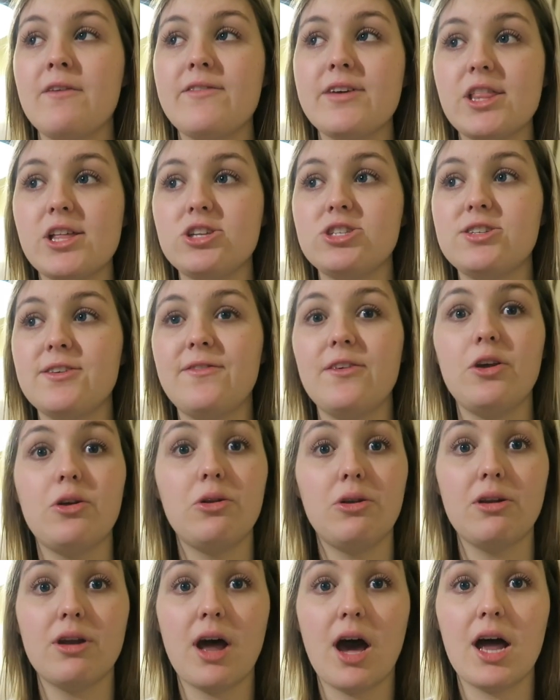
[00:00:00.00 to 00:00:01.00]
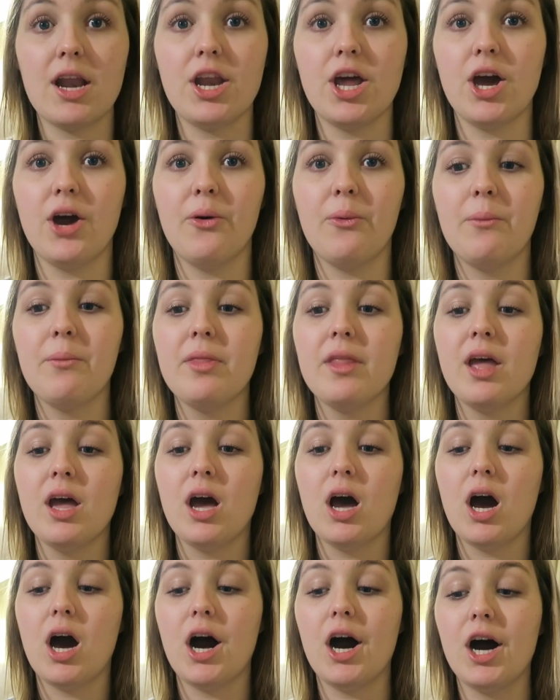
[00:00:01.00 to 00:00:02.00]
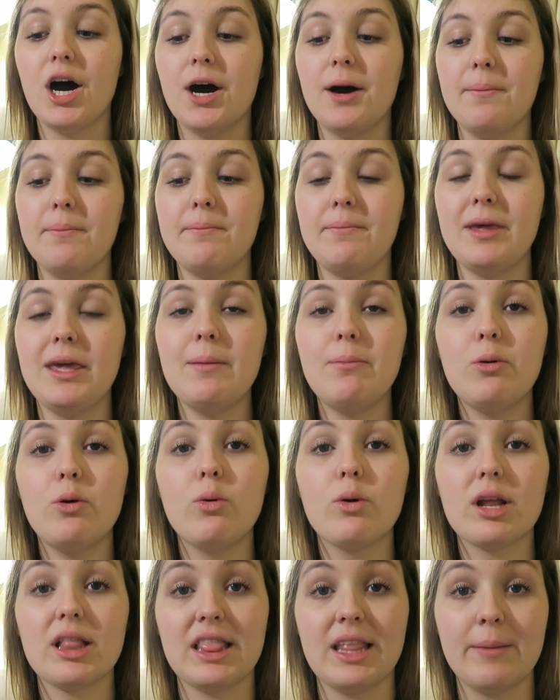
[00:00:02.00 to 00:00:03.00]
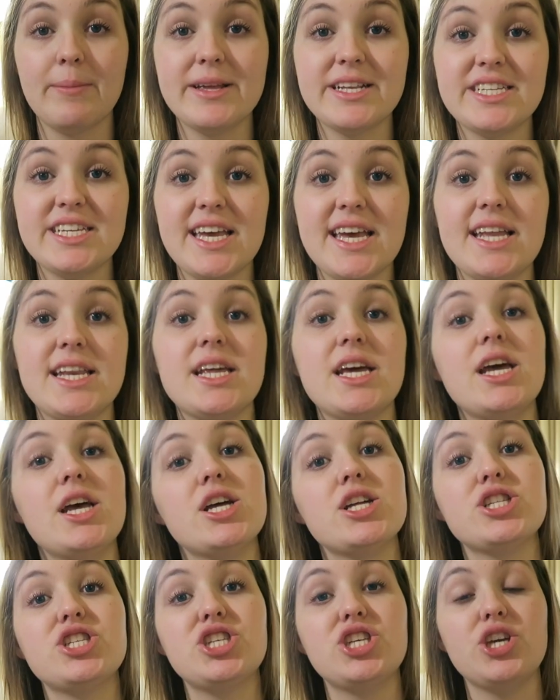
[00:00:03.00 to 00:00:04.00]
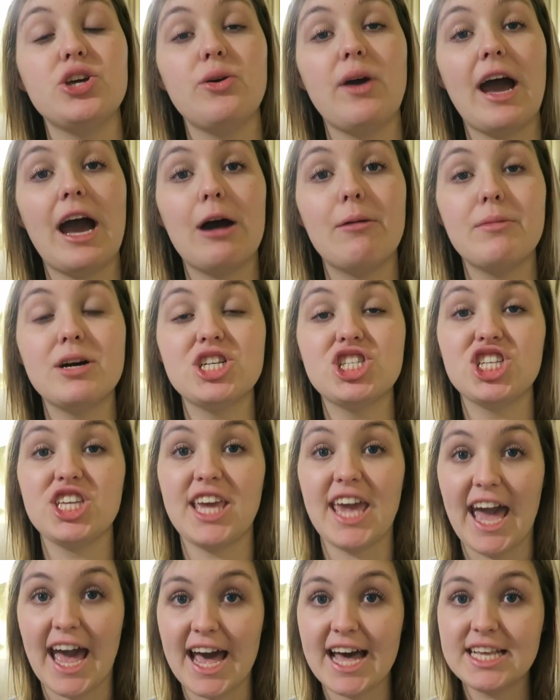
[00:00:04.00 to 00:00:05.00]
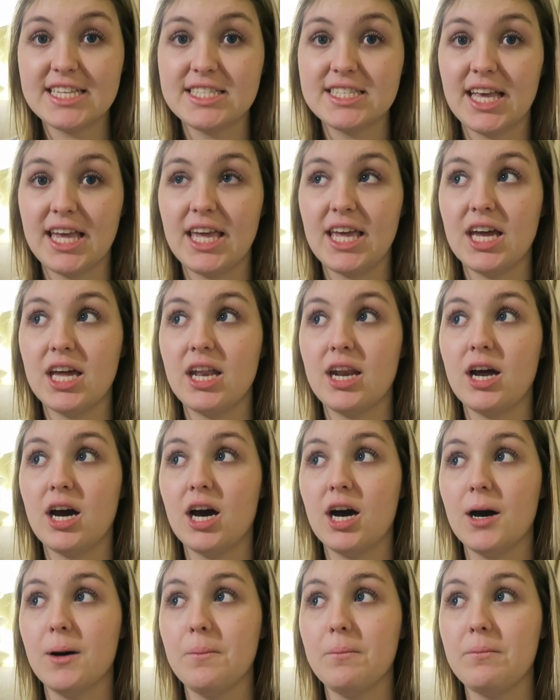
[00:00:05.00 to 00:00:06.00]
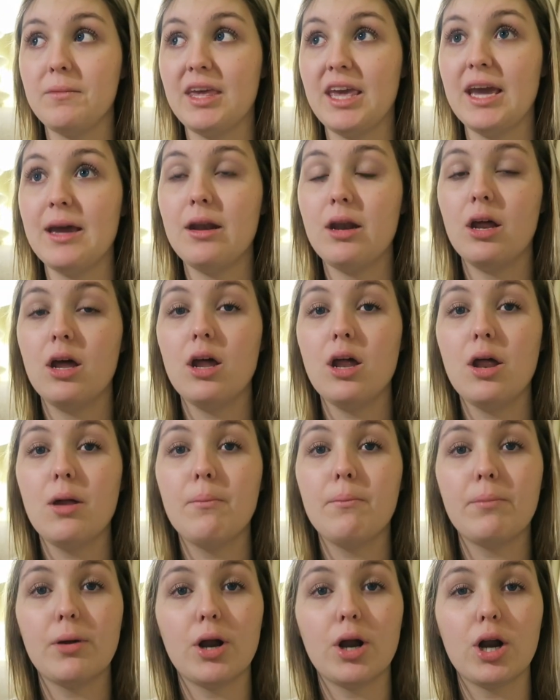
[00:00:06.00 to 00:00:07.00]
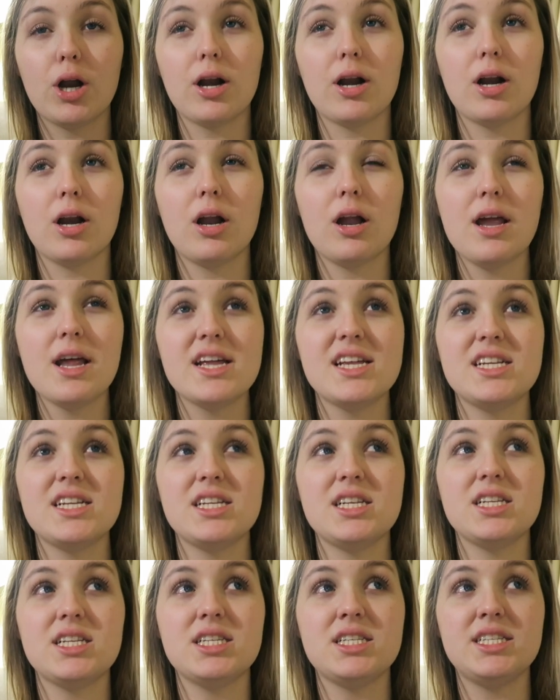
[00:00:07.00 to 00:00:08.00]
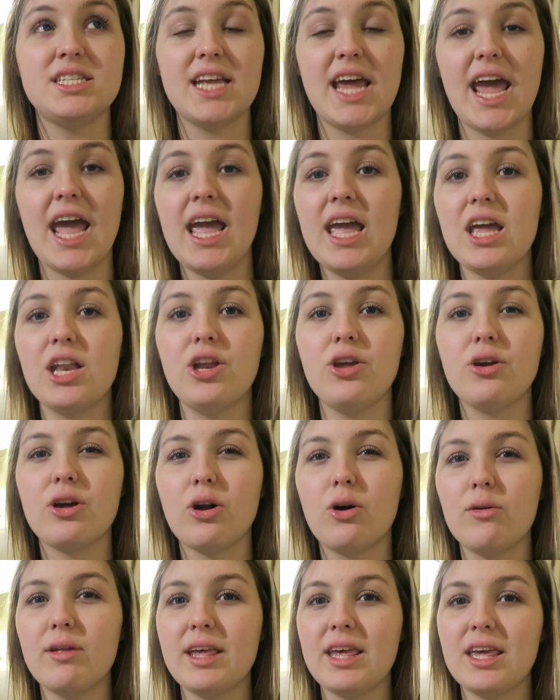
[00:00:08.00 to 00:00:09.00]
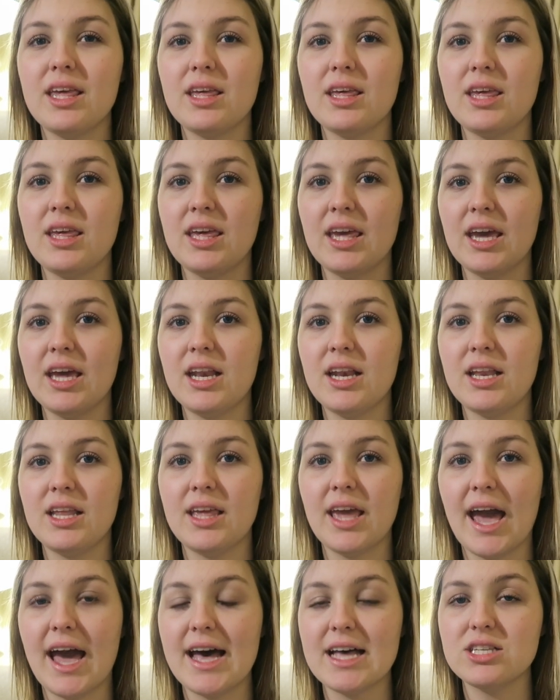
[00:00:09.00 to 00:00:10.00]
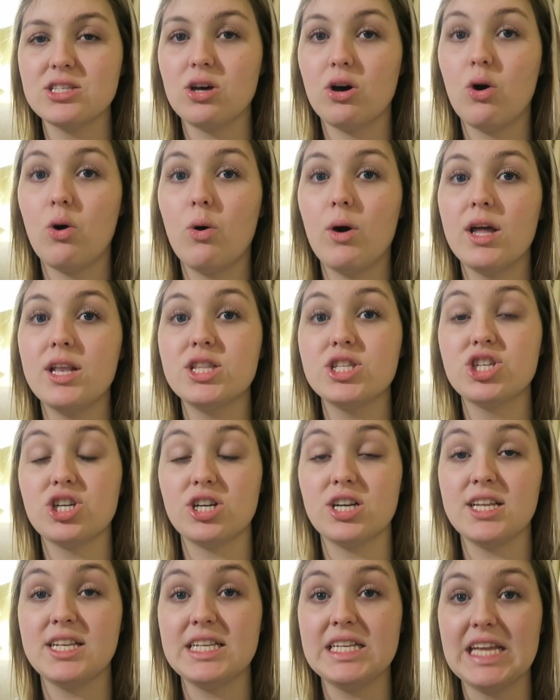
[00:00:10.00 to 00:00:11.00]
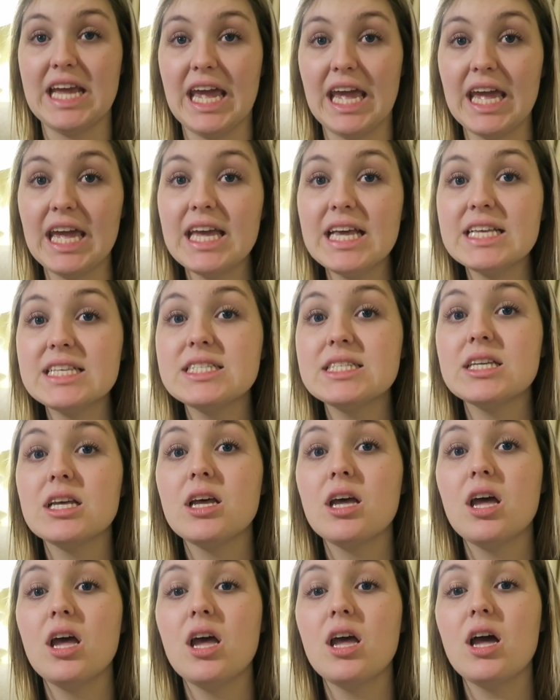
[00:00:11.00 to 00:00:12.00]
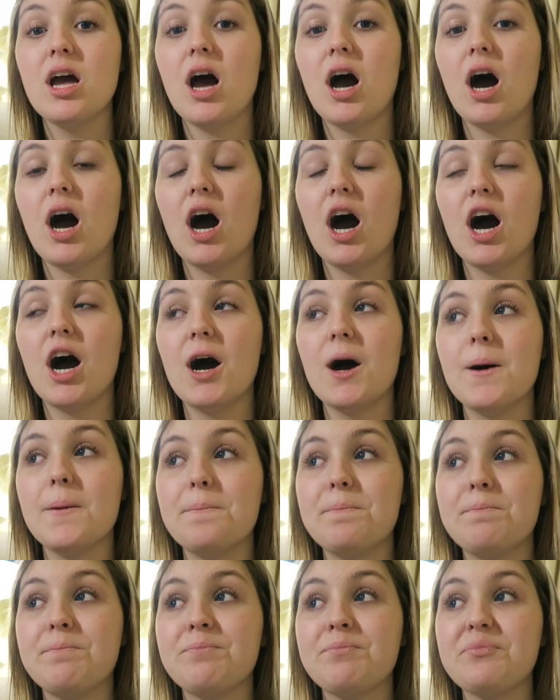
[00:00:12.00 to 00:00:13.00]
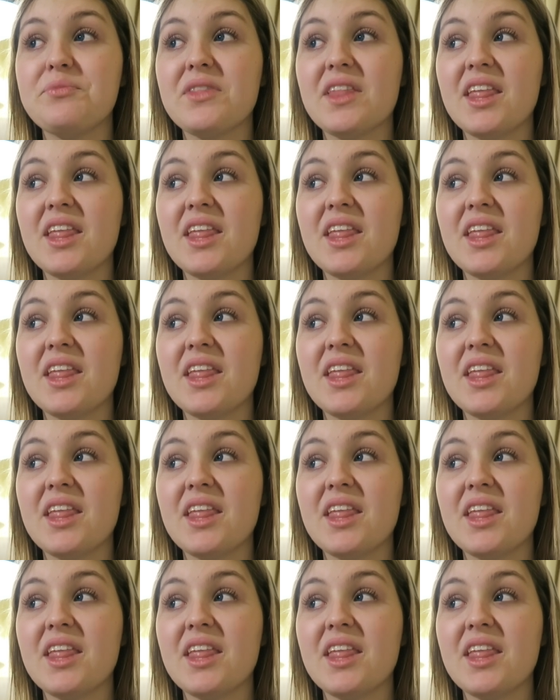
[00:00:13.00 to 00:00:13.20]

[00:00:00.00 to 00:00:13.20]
for those of you who do not know, people were limited to how much gas they can get per day, and you can only get gas on certain days. And